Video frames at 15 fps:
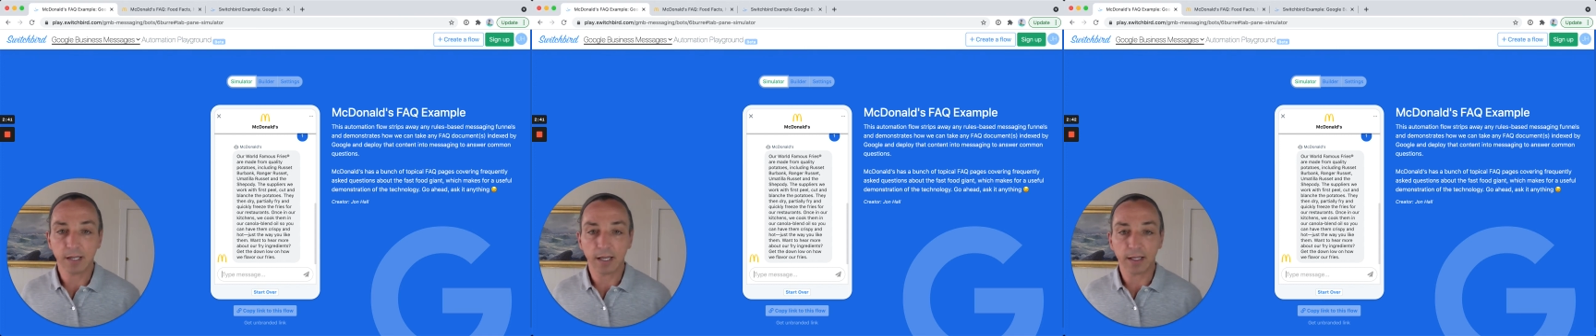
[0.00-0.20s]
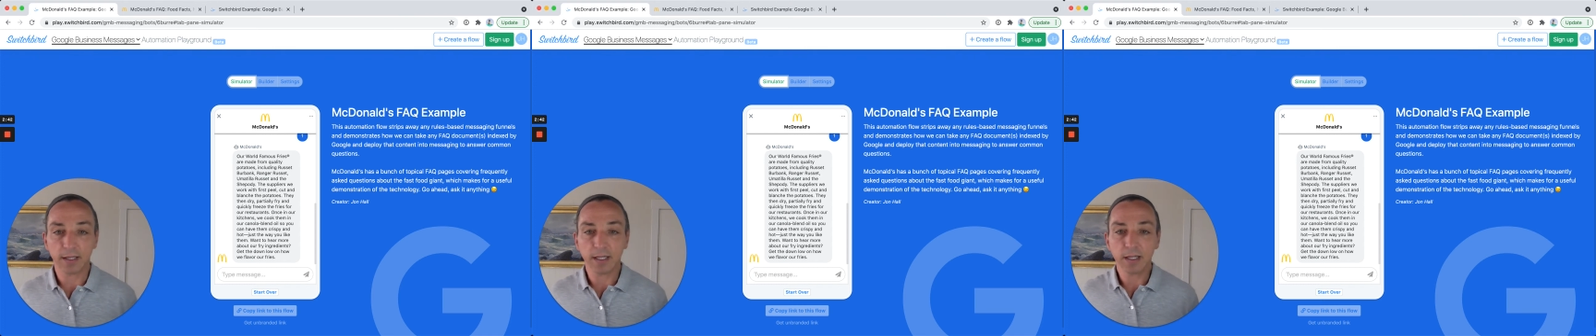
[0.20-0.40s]

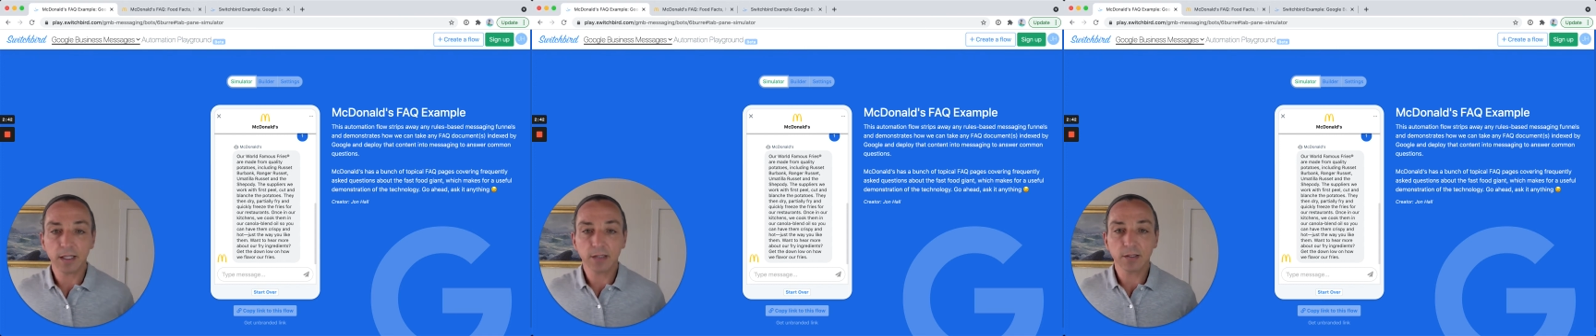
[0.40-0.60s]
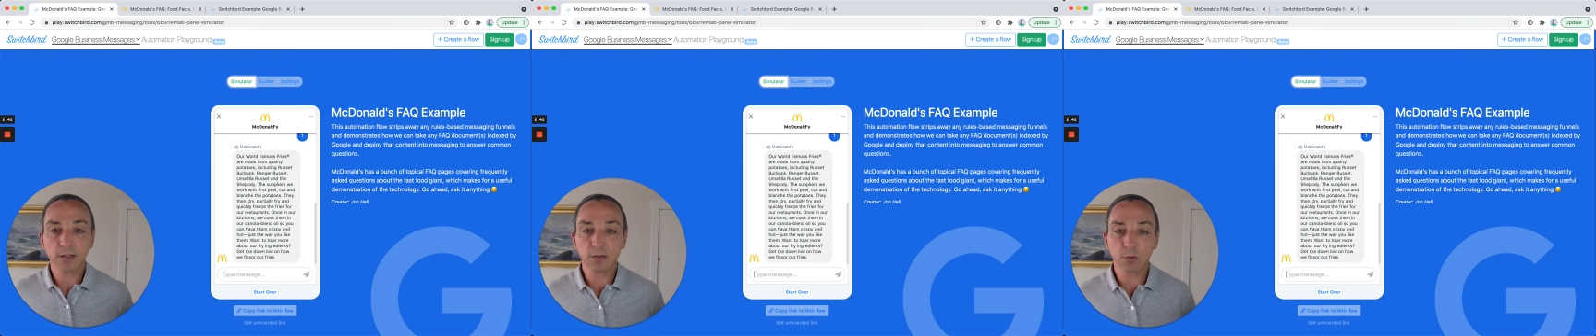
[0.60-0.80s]
And
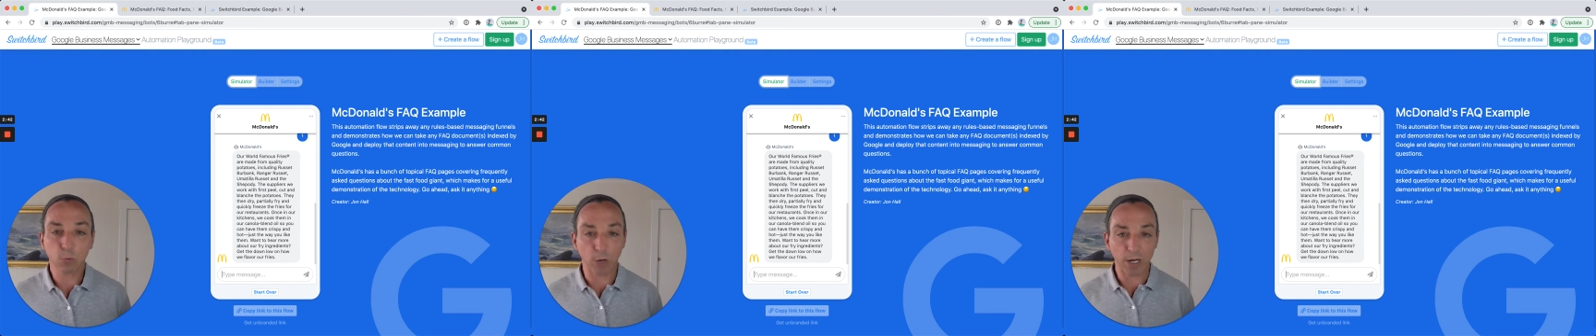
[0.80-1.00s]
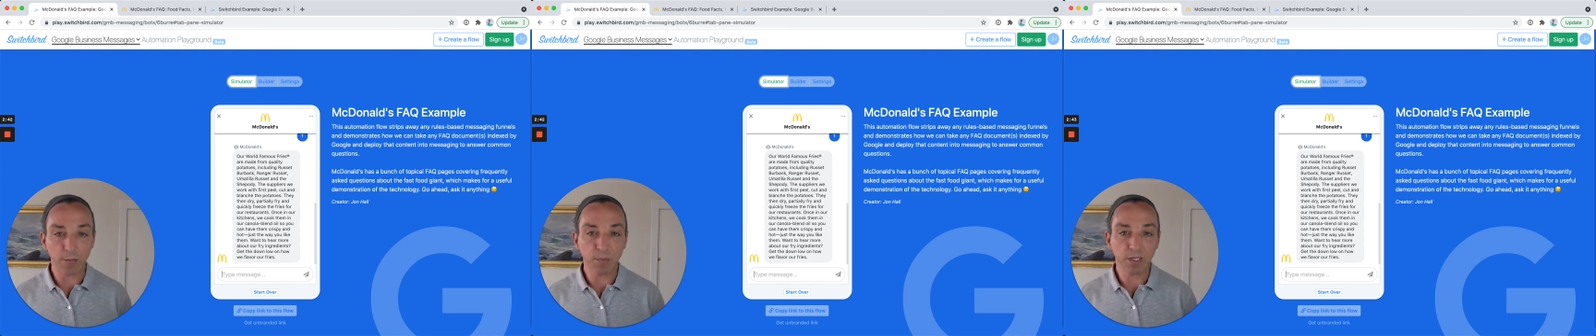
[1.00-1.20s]
this is
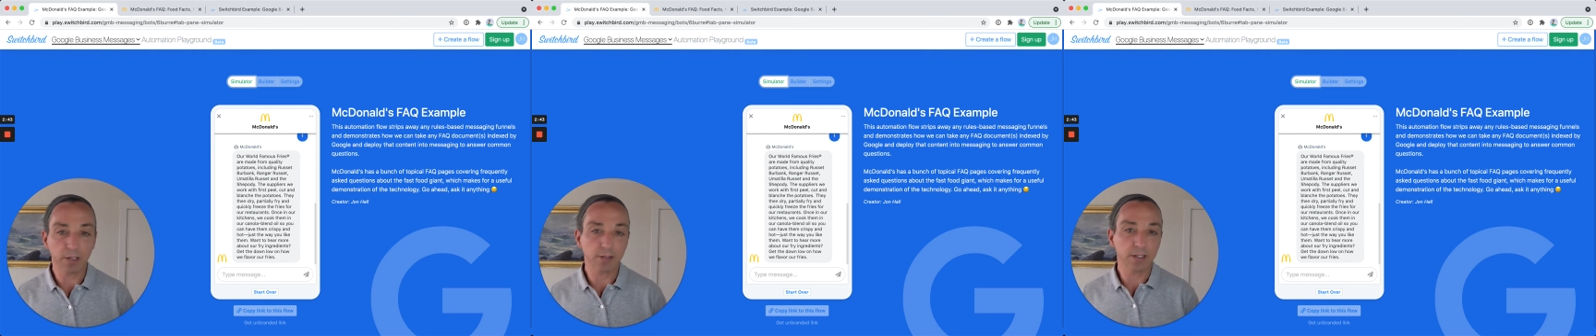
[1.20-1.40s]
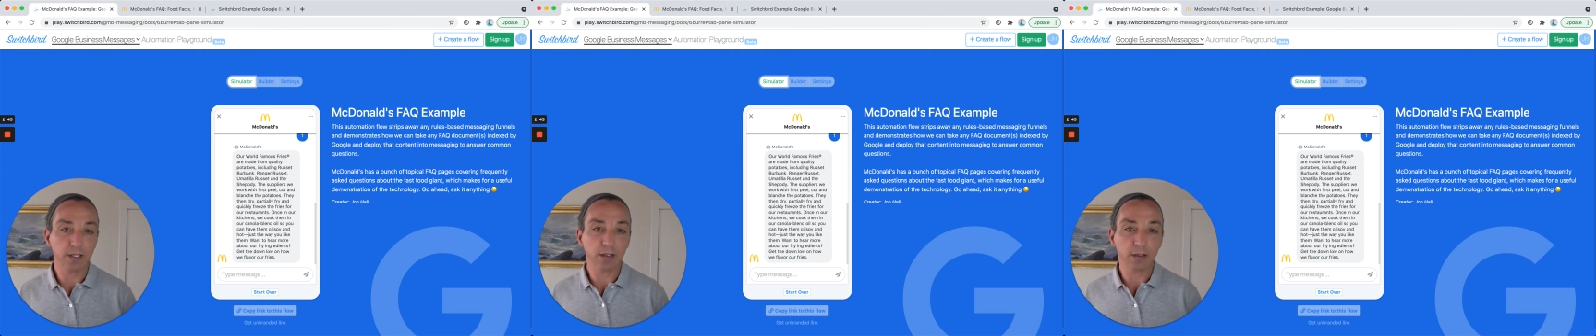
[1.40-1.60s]
great
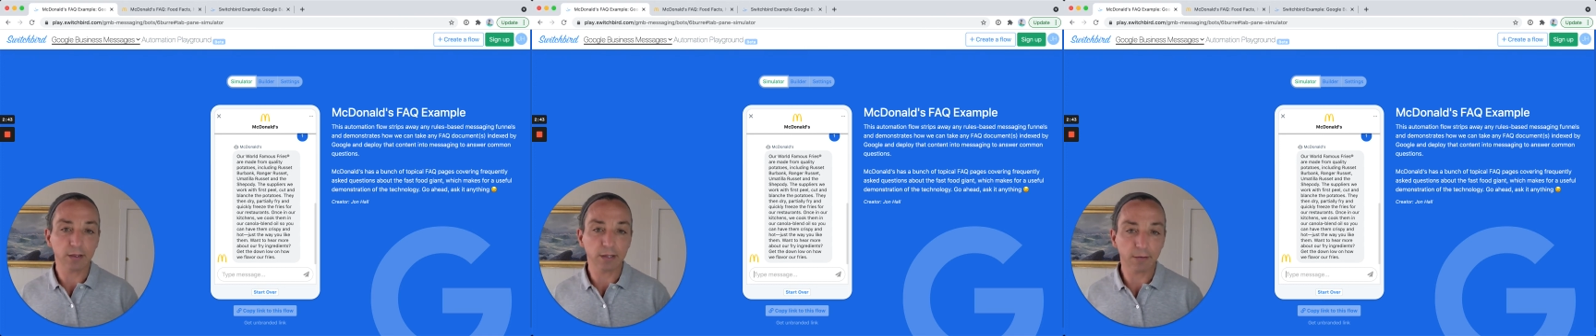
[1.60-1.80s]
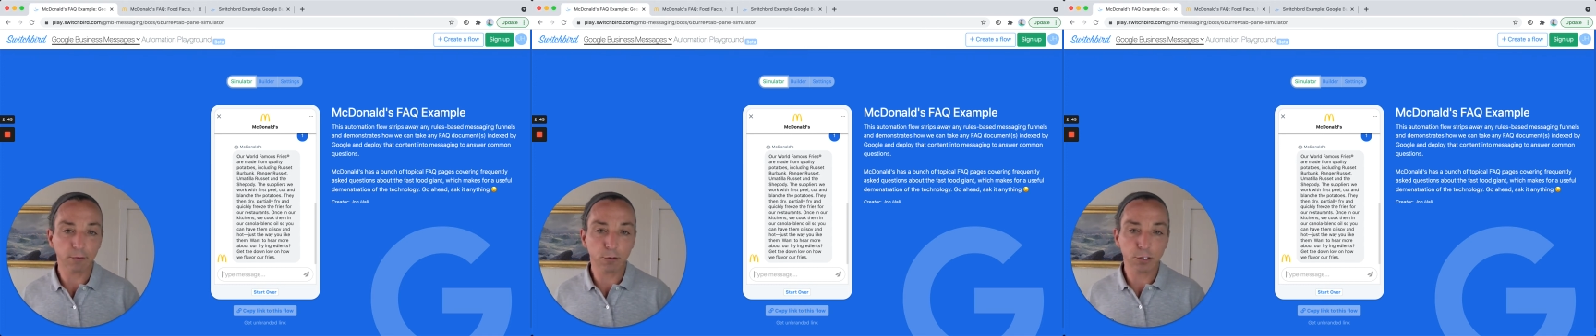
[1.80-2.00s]
because it
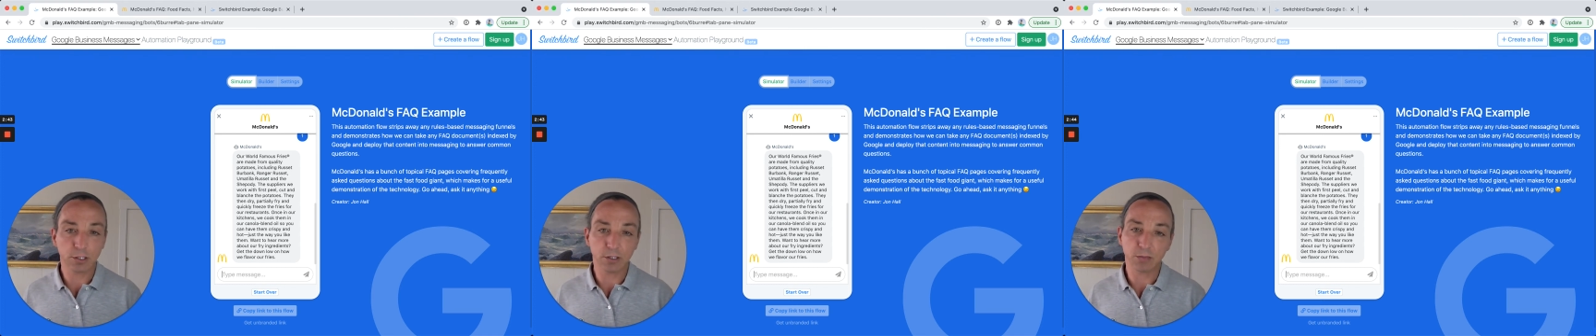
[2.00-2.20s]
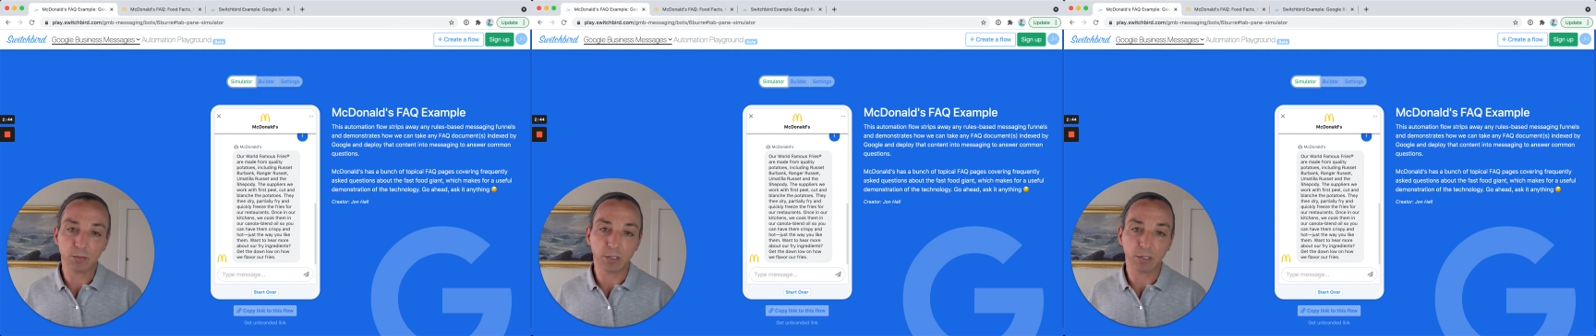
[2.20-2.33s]
leverages